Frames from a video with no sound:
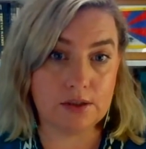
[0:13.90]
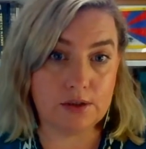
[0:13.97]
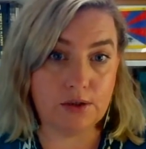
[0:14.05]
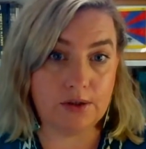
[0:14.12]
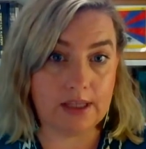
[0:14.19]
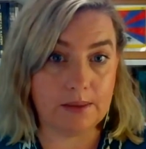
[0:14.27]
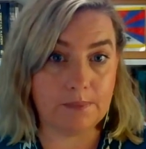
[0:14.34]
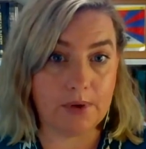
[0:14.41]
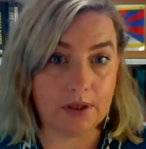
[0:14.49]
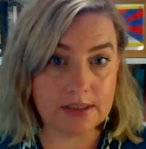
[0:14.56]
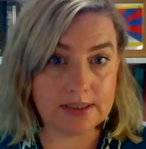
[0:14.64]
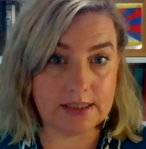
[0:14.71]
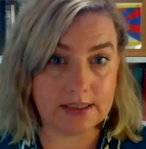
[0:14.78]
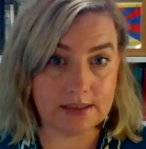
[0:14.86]
to know their
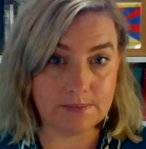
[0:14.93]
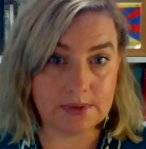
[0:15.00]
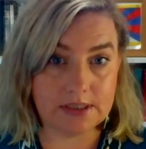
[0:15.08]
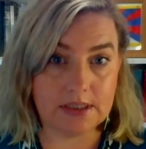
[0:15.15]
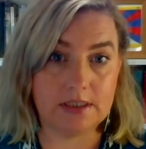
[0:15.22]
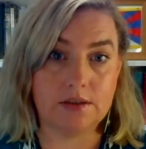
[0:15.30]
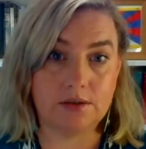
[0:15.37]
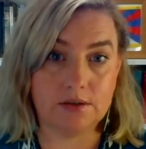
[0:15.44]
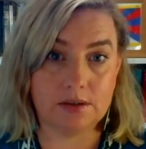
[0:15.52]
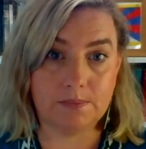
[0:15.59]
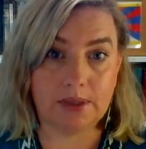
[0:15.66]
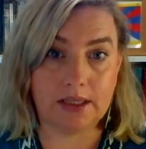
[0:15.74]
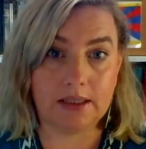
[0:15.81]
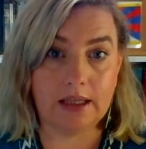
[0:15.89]
policy and position on
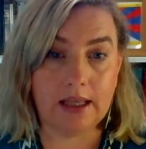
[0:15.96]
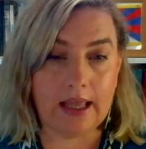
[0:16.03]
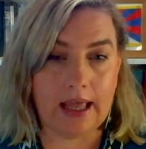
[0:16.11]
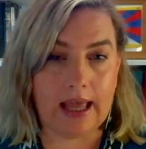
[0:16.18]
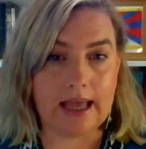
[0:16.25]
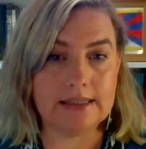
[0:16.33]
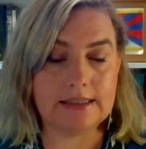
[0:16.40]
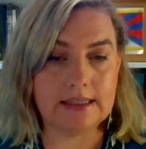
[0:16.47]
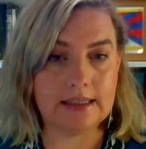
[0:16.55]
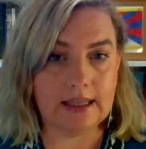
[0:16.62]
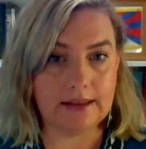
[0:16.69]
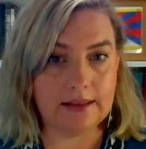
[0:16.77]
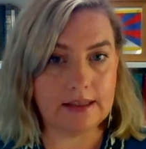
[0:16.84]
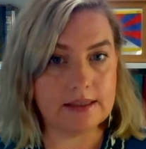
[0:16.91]
Tibet and to
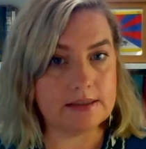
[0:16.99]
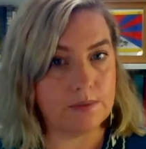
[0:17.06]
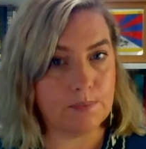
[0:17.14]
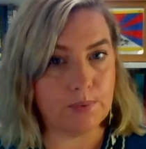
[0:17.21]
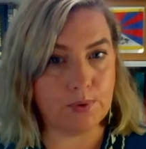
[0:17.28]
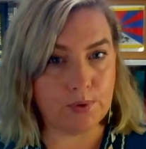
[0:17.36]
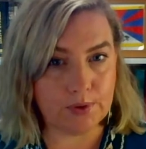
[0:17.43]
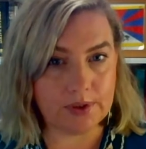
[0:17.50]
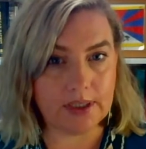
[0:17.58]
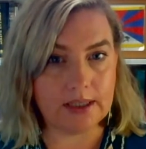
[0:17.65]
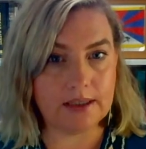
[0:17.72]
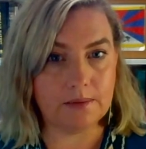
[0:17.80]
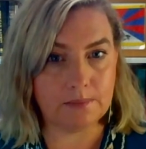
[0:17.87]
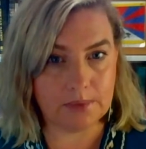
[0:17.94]
get their support
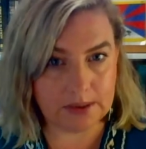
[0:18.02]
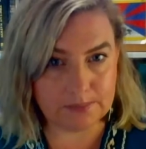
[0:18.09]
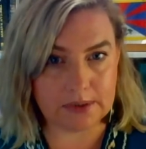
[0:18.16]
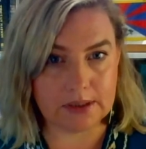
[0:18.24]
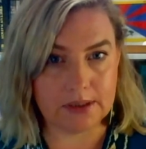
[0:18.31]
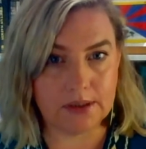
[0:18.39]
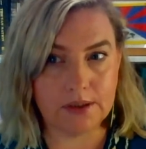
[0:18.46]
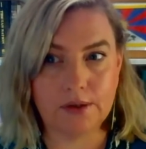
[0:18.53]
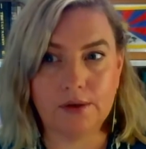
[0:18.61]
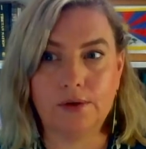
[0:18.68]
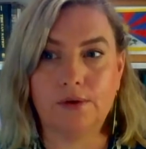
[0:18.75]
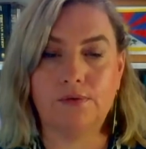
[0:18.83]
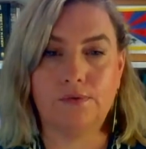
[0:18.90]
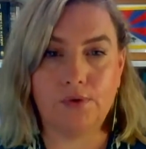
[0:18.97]
and commitment
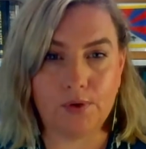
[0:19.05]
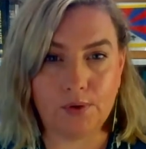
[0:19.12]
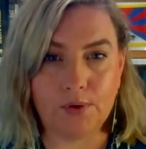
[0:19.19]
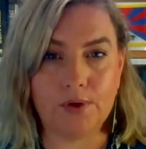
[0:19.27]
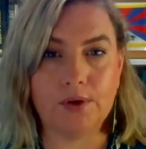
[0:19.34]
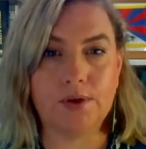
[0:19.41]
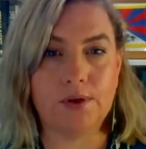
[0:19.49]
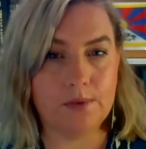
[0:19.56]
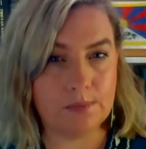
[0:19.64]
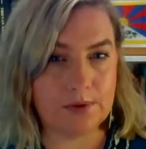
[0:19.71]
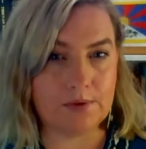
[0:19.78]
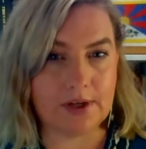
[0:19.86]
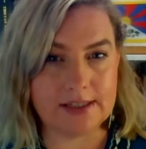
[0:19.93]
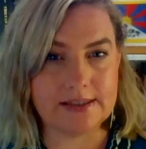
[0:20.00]
for human
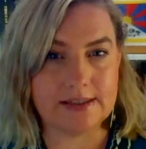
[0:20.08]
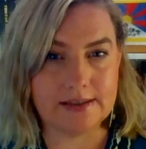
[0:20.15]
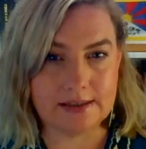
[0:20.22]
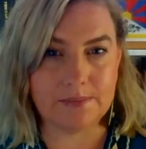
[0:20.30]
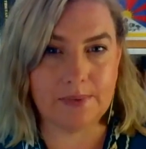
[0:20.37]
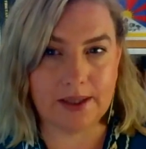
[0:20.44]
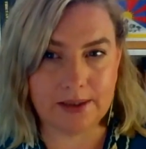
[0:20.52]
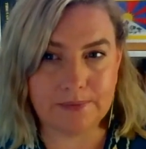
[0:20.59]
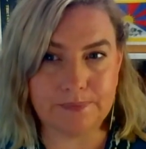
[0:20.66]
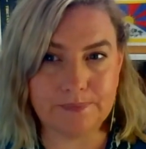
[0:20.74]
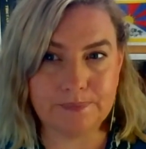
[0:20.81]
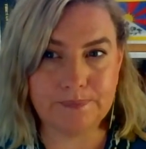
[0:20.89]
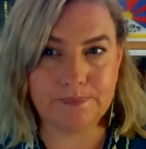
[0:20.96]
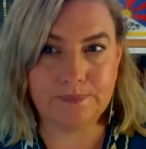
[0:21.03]
rights in Tibet.
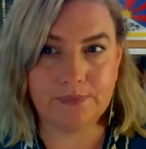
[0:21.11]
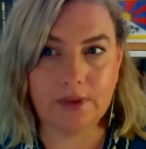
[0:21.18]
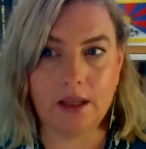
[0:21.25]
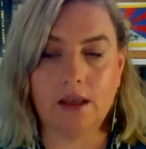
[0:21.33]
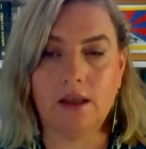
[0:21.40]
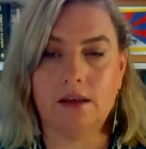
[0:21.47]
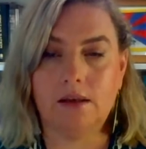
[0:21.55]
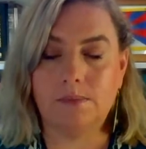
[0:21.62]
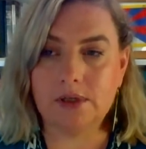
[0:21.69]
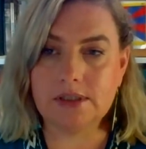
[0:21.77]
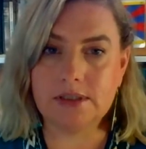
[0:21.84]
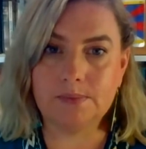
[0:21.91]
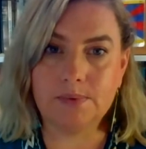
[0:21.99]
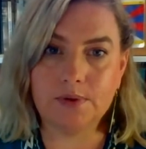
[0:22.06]
The
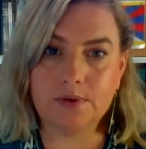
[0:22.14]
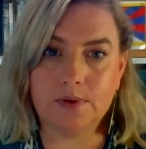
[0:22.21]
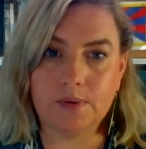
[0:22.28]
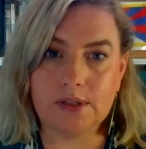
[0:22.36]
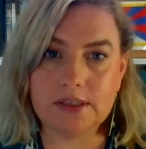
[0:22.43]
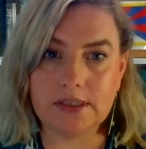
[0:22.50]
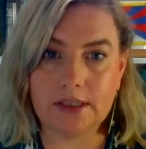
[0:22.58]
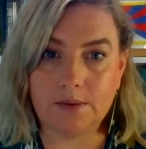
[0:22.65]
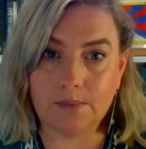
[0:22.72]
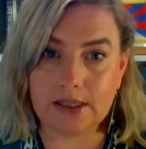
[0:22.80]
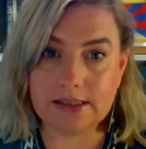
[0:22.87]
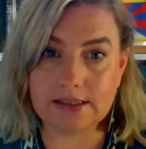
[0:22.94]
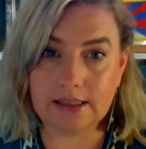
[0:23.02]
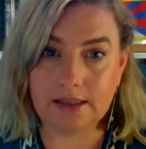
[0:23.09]
most important question that
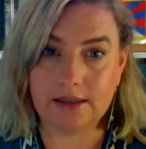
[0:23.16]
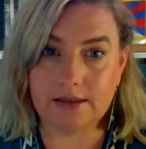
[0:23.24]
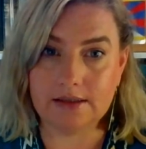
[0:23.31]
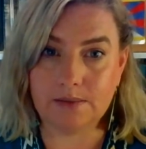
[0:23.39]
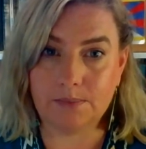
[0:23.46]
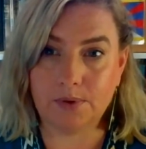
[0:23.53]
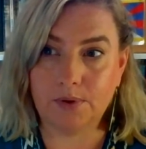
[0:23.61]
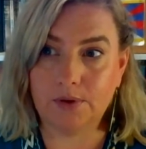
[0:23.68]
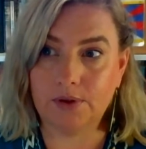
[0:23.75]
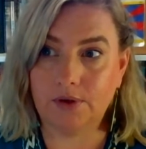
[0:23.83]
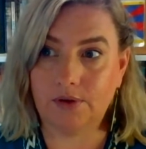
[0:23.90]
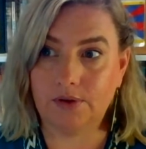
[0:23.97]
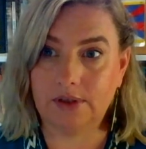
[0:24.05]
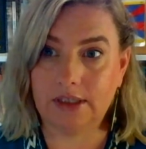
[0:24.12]
we're seeking support
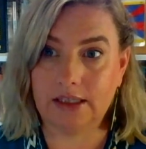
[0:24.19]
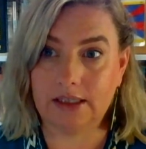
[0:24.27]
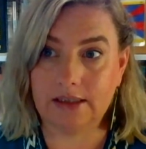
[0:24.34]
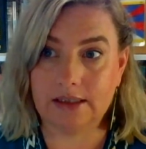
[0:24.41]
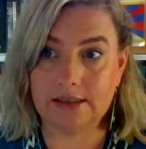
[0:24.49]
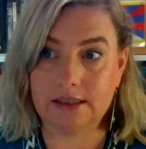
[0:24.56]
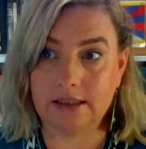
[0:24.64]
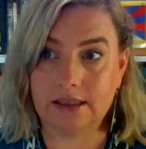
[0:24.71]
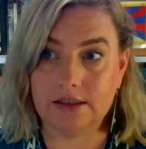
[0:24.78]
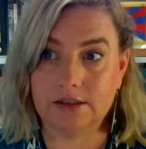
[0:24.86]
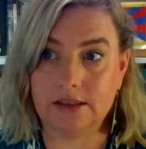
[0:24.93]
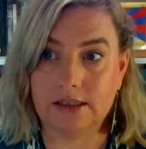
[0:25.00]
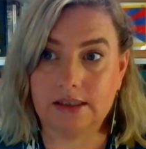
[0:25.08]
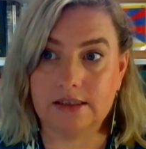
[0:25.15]
on in this
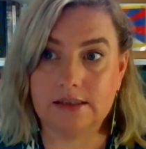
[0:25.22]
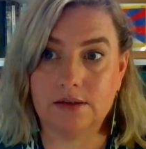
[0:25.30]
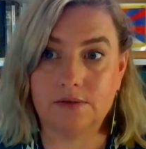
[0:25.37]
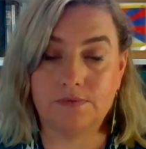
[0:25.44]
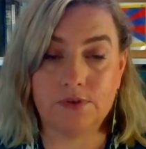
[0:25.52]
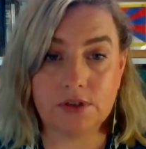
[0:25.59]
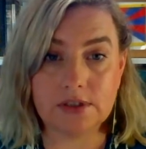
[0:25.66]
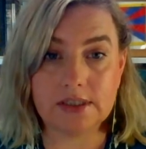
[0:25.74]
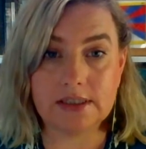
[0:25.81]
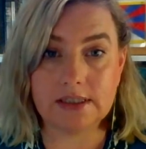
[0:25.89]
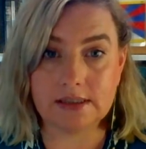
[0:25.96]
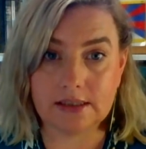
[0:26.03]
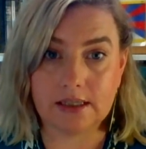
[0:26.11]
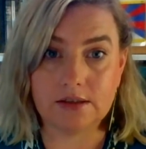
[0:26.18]
election is the future
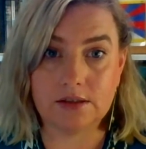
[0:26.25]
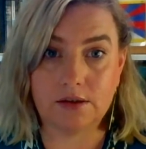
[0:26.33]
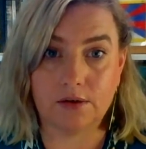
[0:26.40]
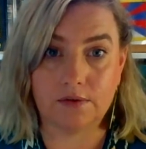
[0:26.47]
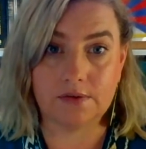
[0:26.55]
succession